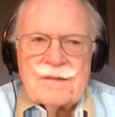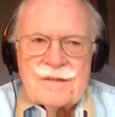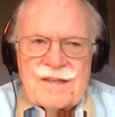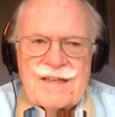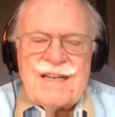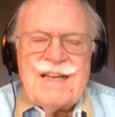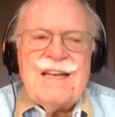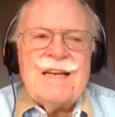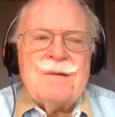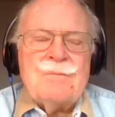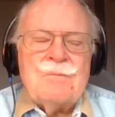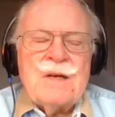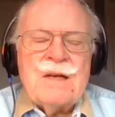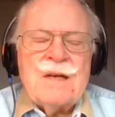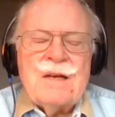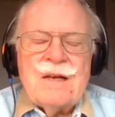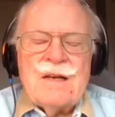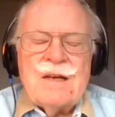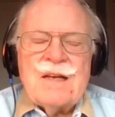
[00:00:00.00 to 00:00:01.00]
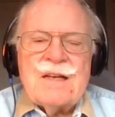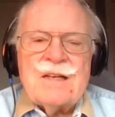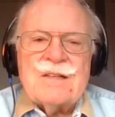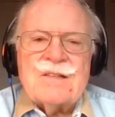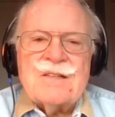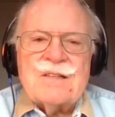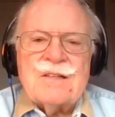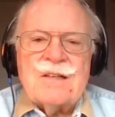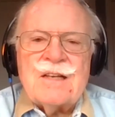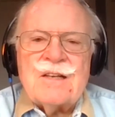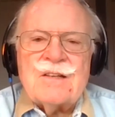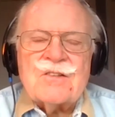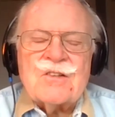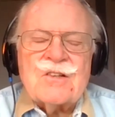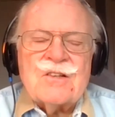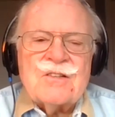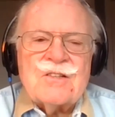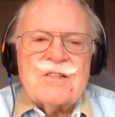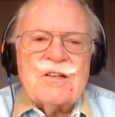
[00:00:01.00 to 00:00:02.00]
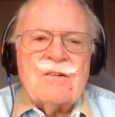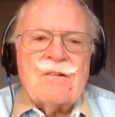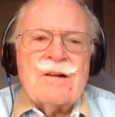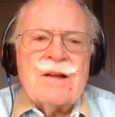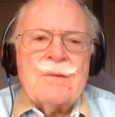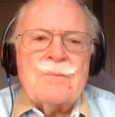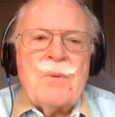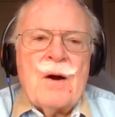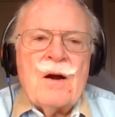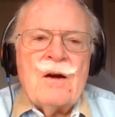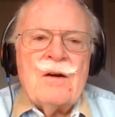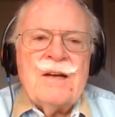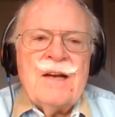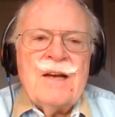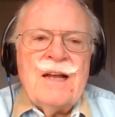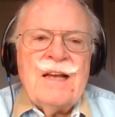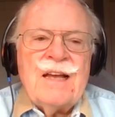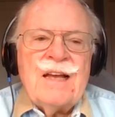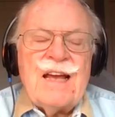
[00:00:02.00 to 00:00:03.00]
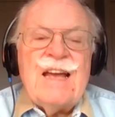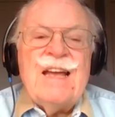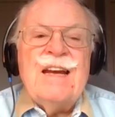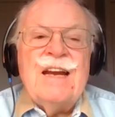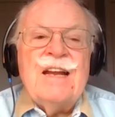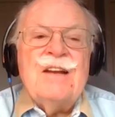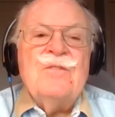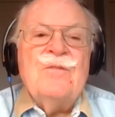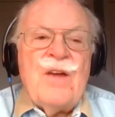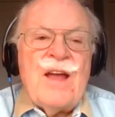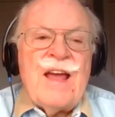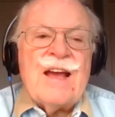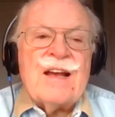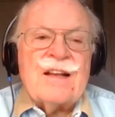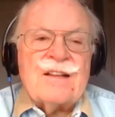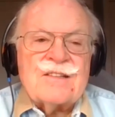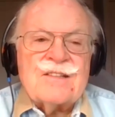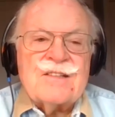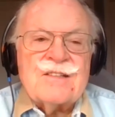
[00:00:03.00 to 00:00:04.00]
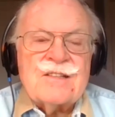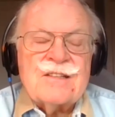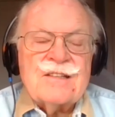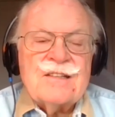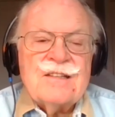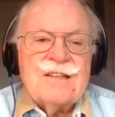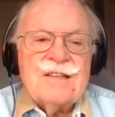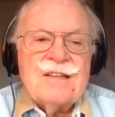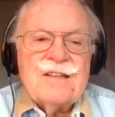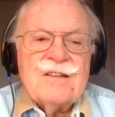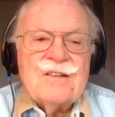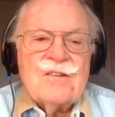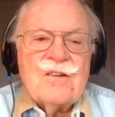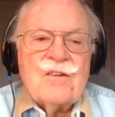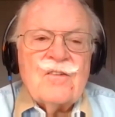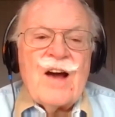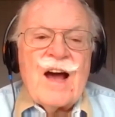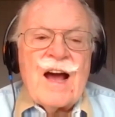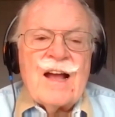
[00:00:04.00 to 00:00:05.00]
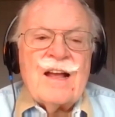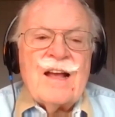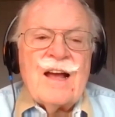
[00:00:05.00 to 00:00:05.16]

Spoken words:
team is considering pardoning in advance. Well,